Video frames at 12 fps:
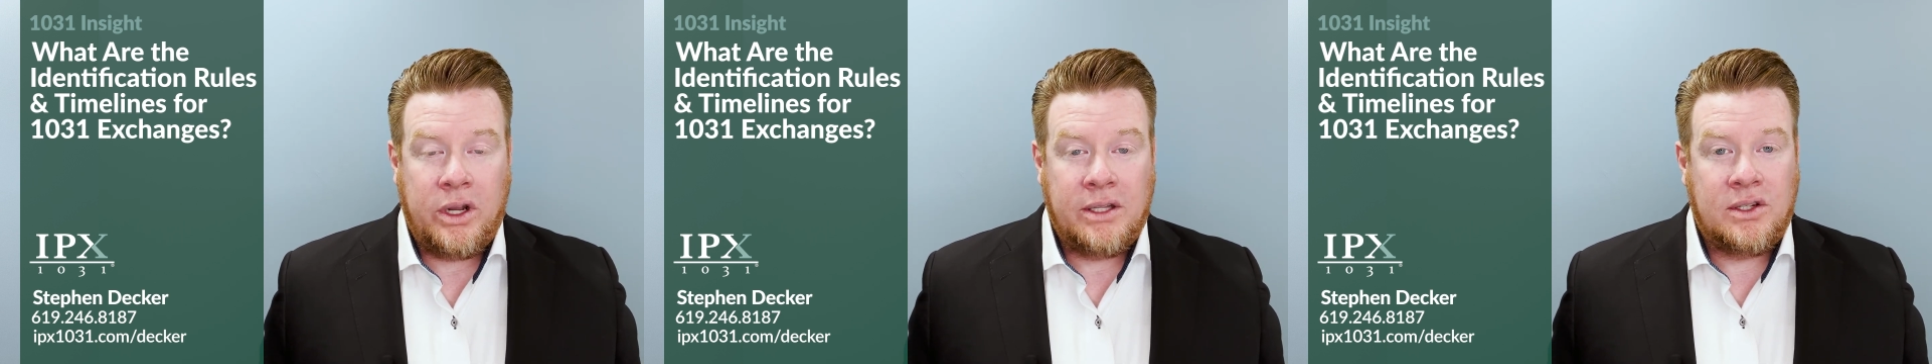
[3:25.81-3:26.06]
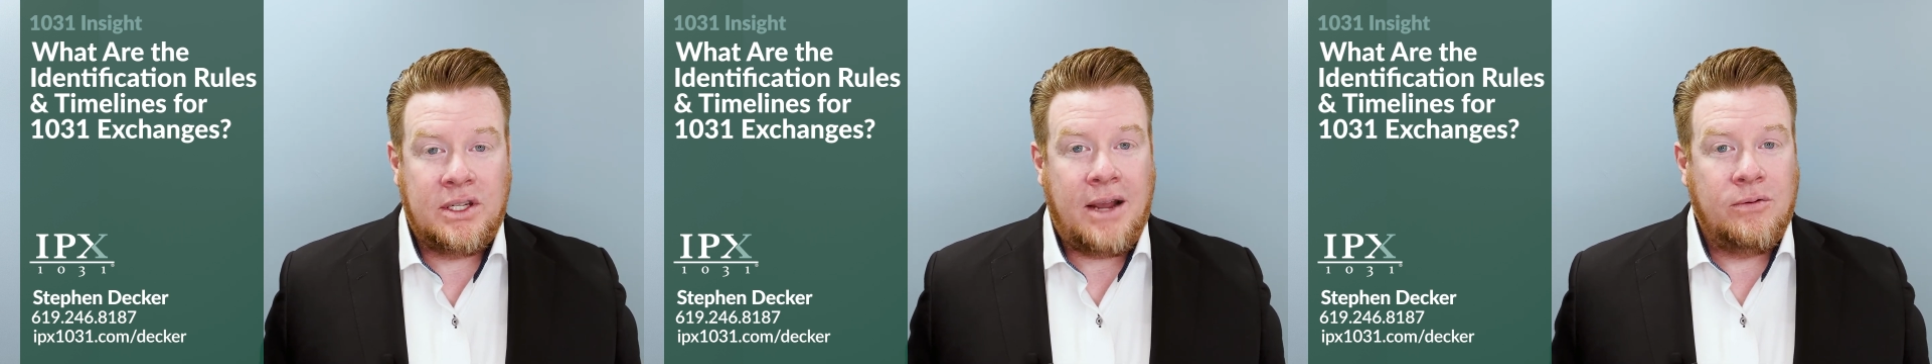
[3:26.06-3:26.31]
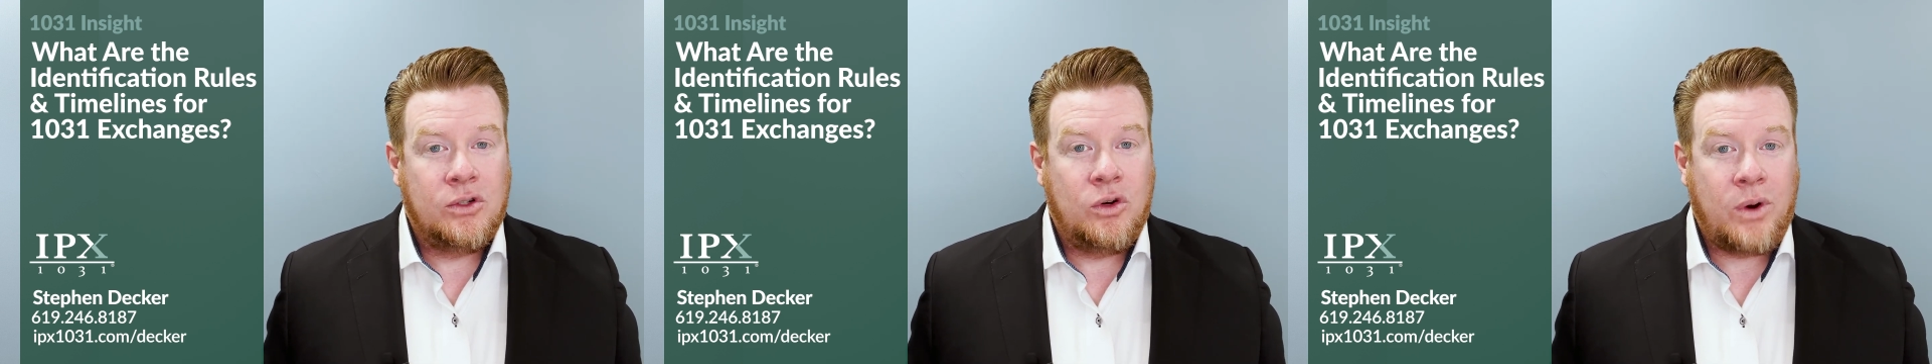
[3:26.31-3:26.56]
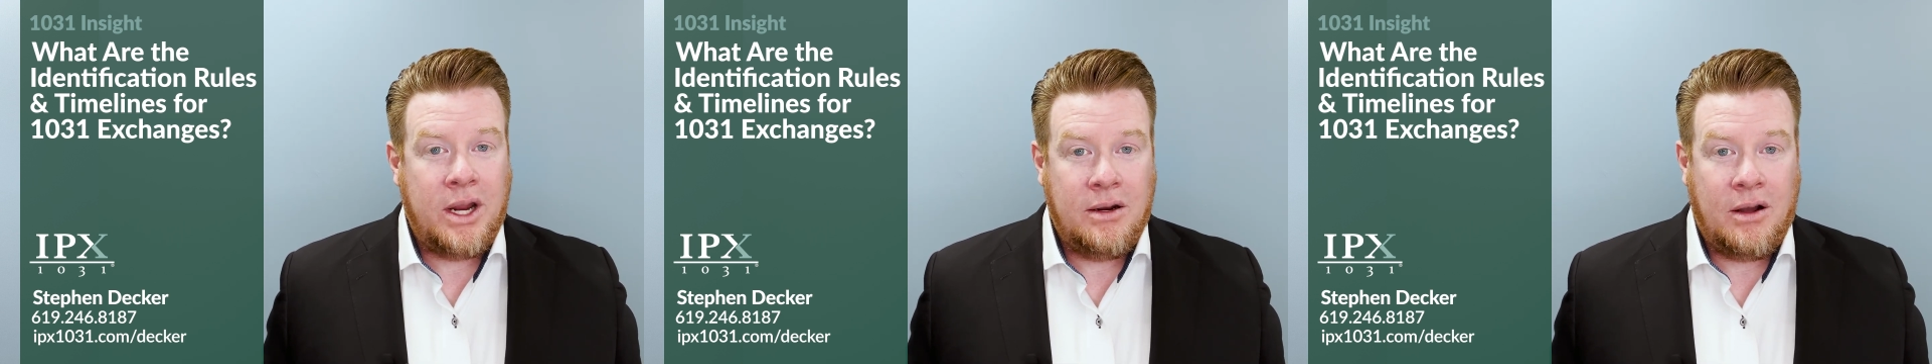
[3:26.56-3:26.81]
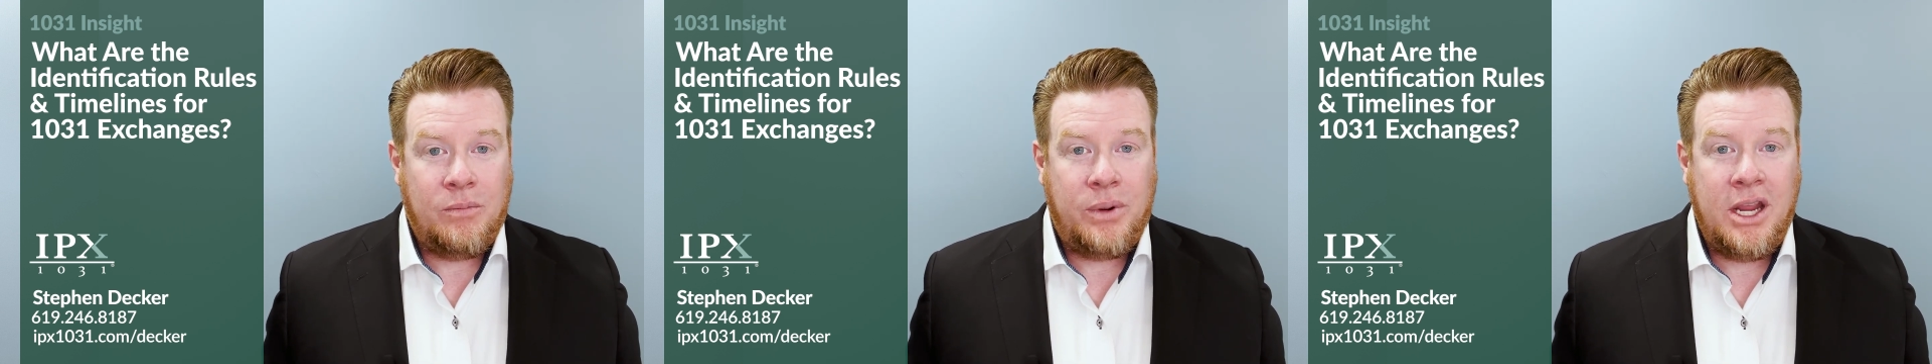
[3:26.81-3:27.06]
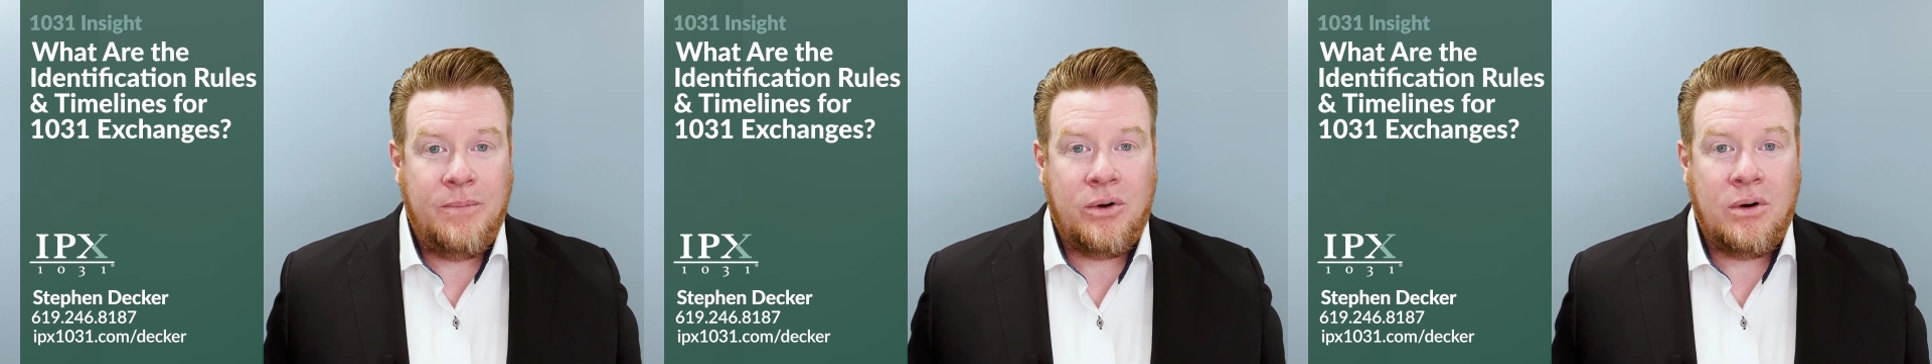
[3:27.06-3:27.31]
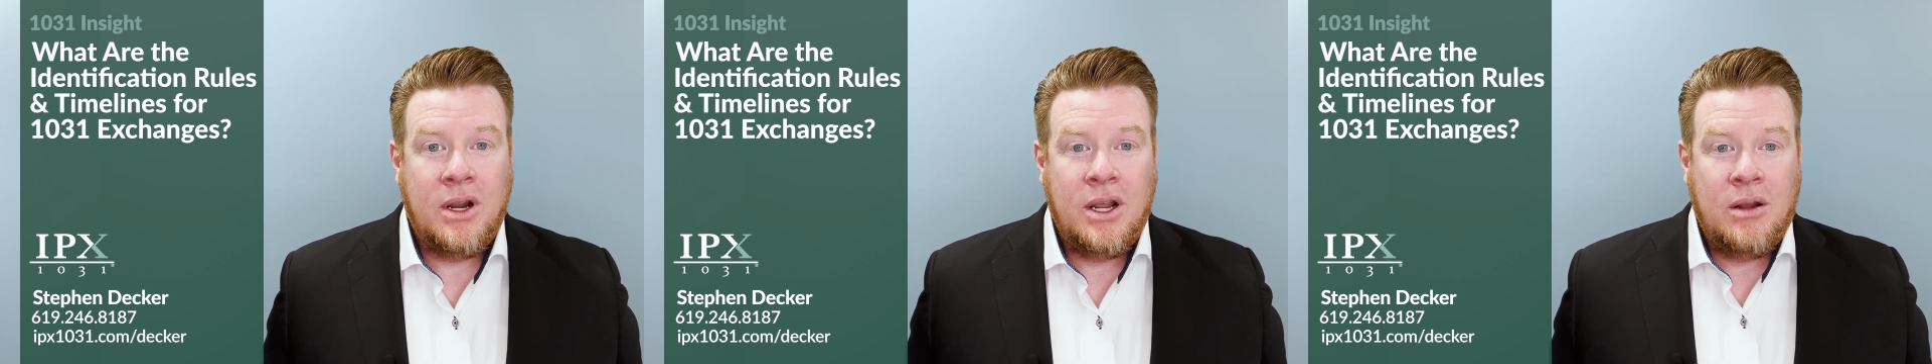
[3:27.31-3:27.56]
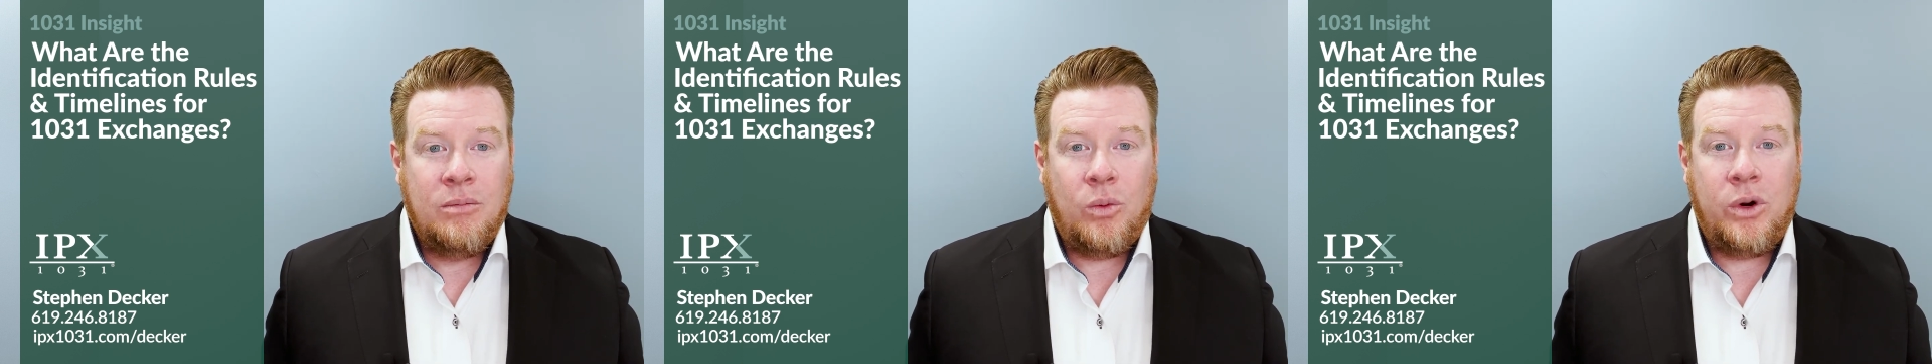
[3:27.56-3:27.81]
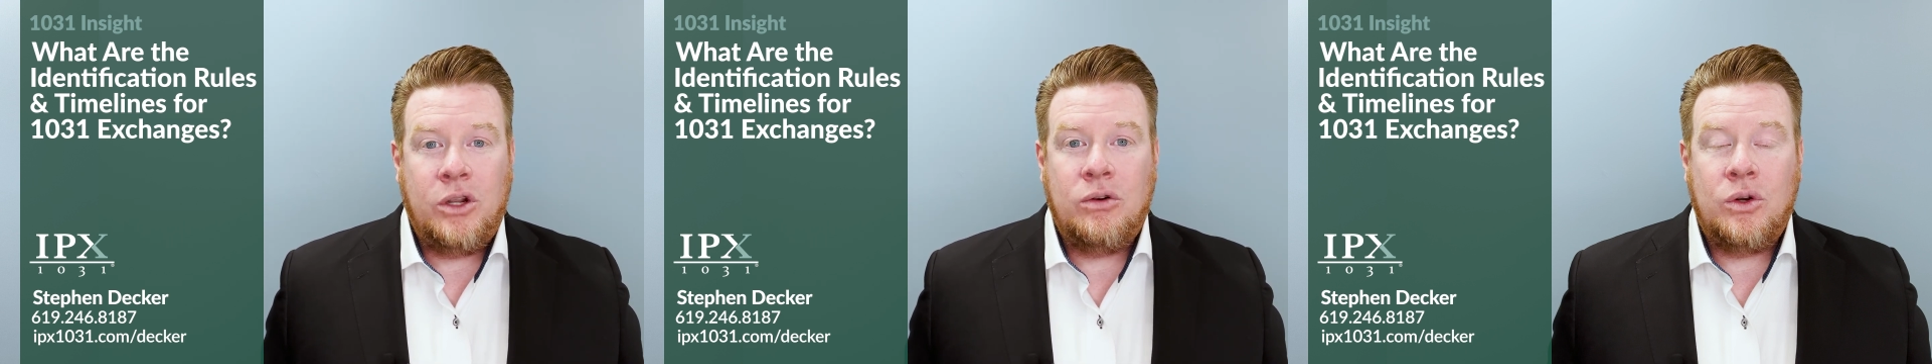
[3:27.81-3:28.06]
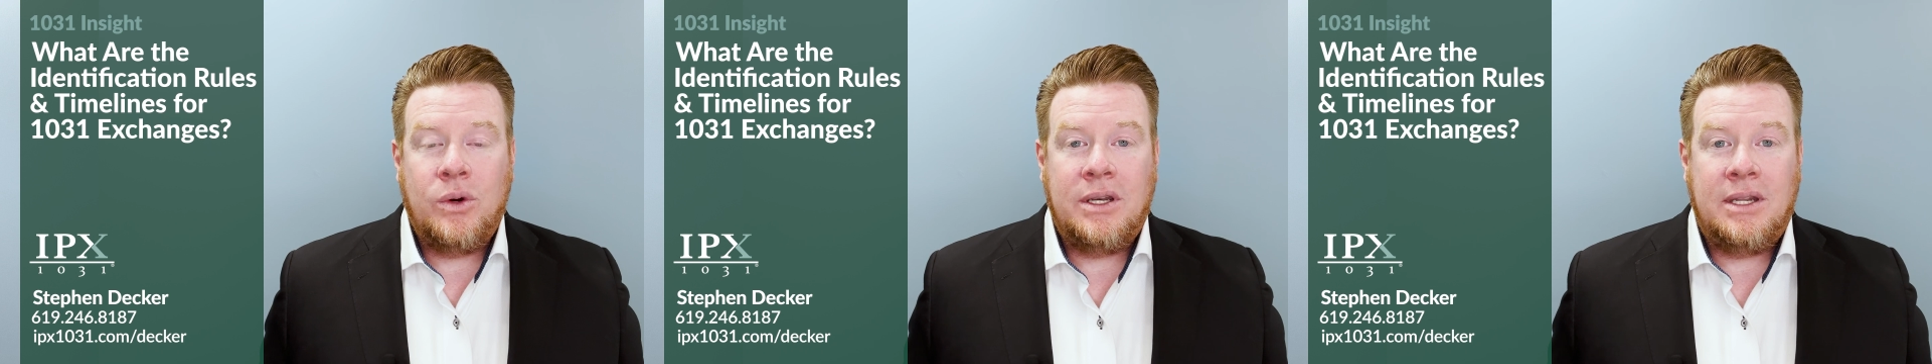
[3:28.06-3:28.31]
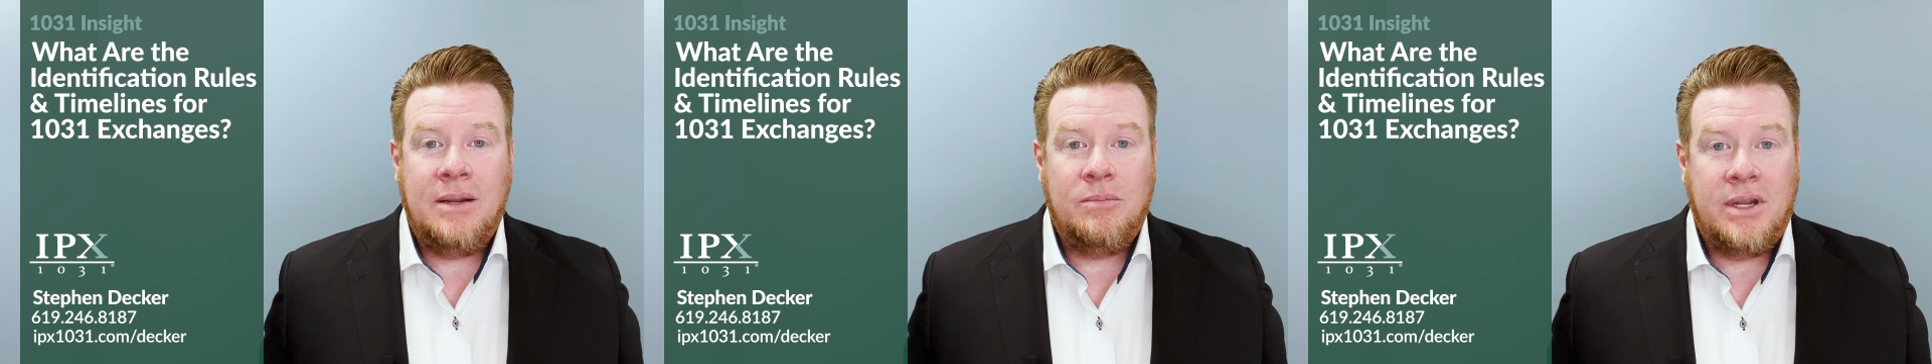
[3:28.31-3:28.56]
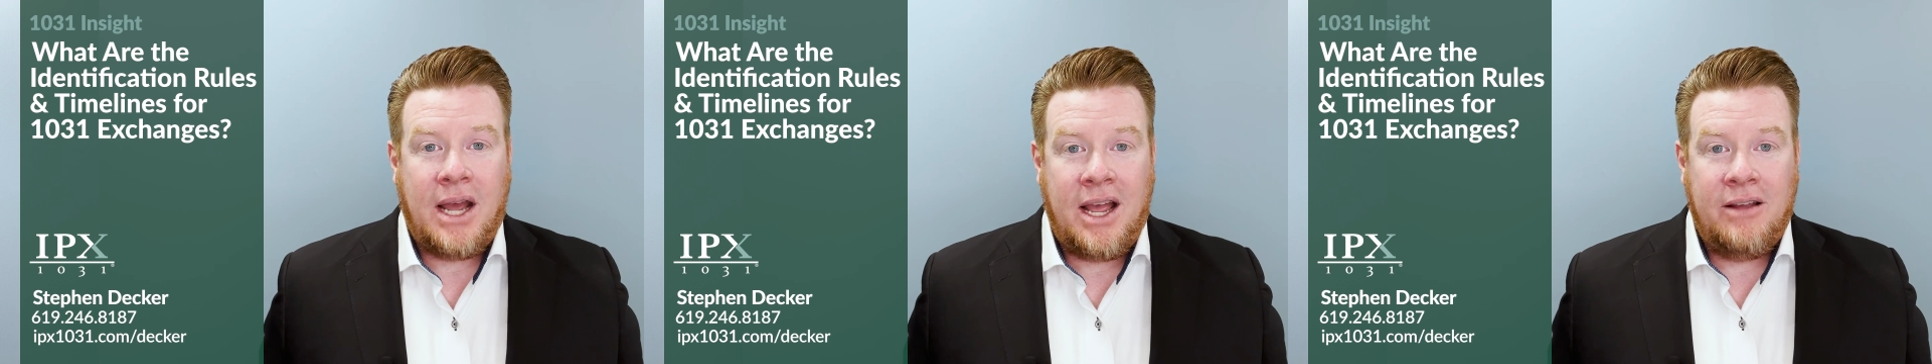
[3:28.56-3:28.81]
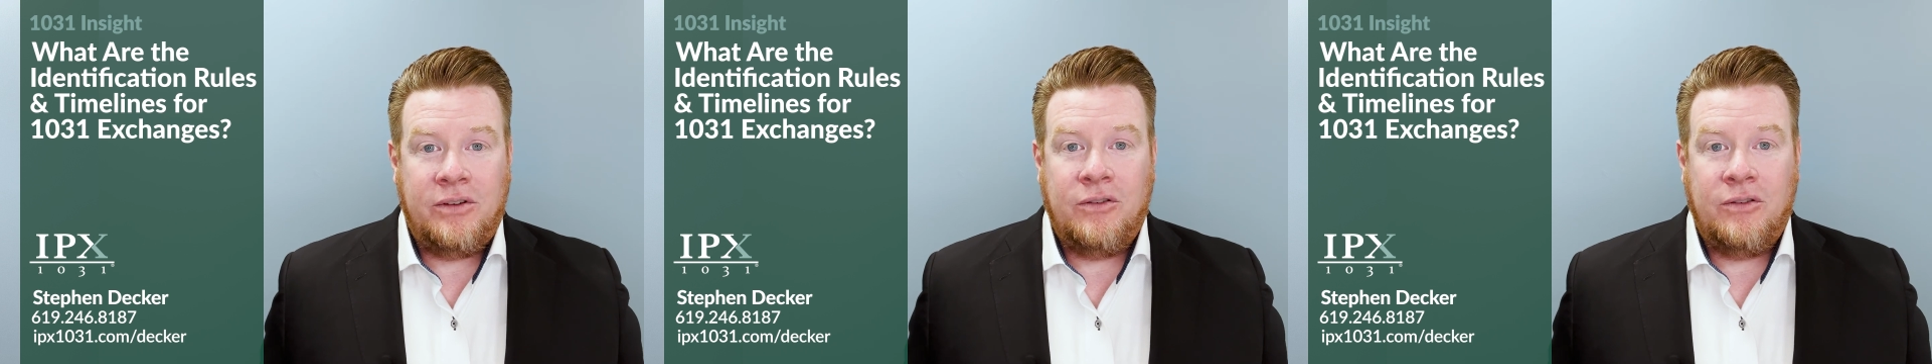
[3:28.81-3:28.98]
It sounds great on paper, but when you do a deep dive,